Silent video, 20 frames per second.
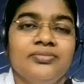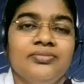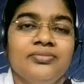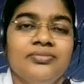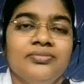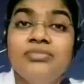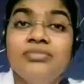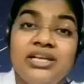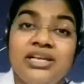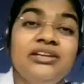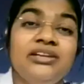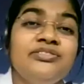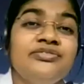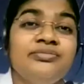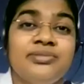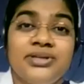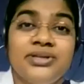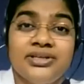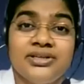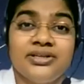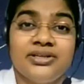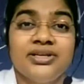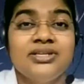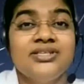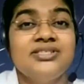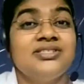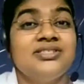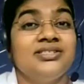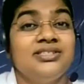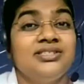believe me,
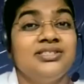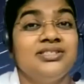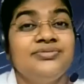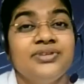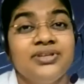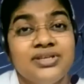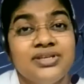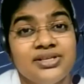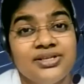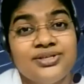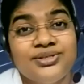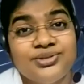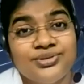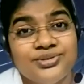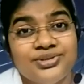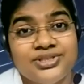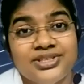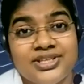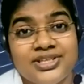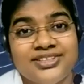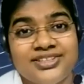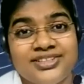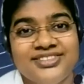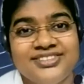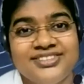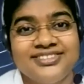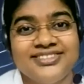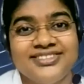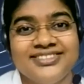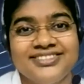it's difficult to
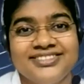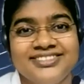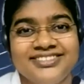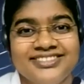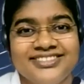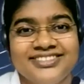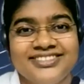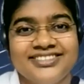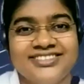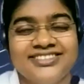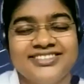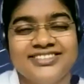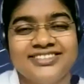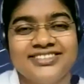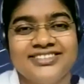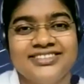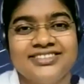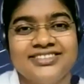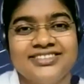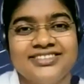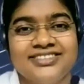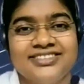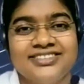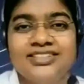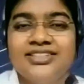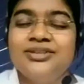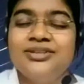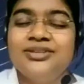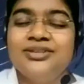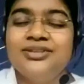change.
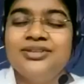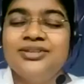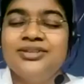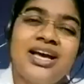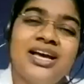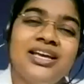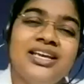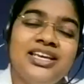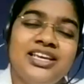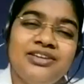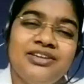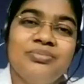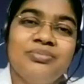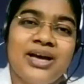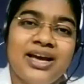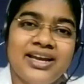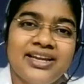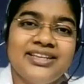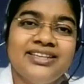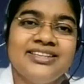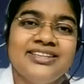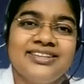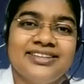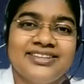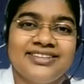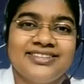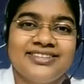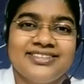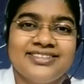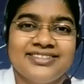Don't keep hiding
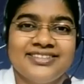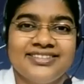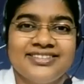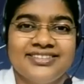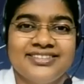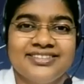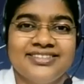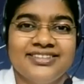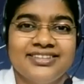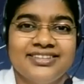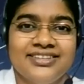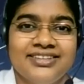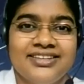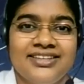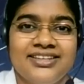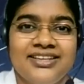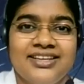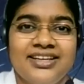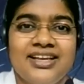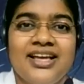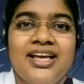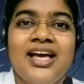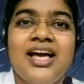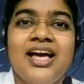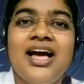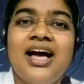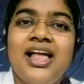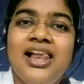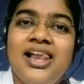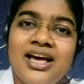it.
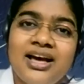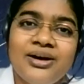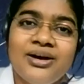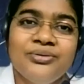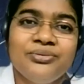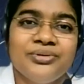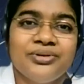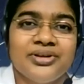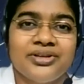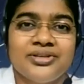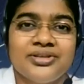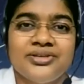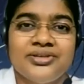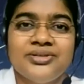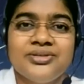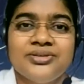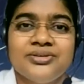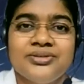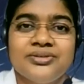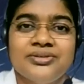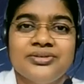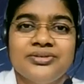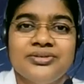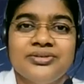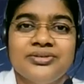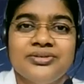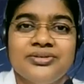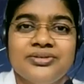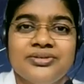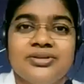Allow it
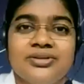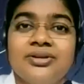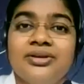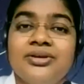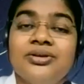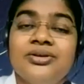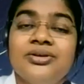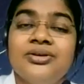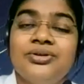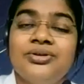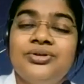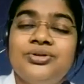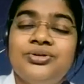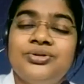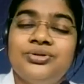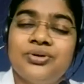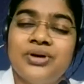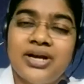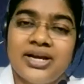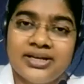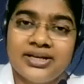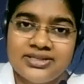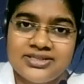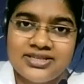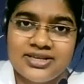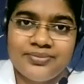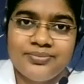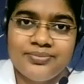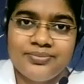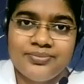to
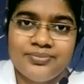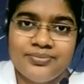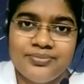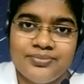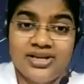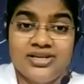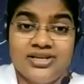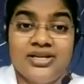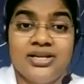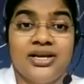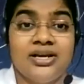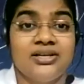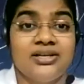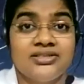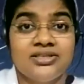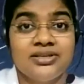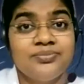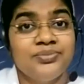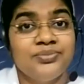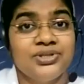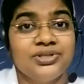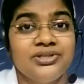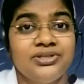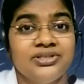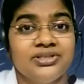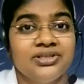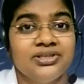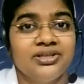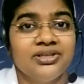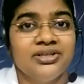accept, get
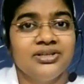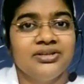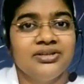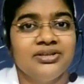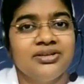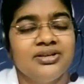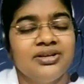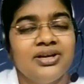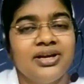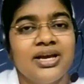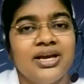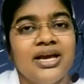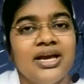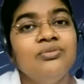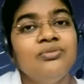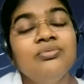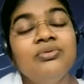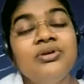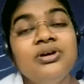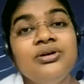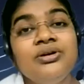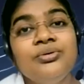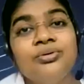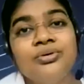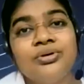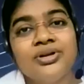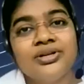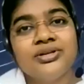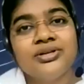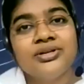accepted, and work
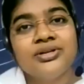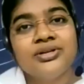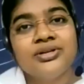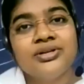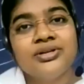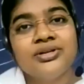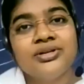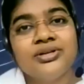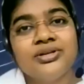on it to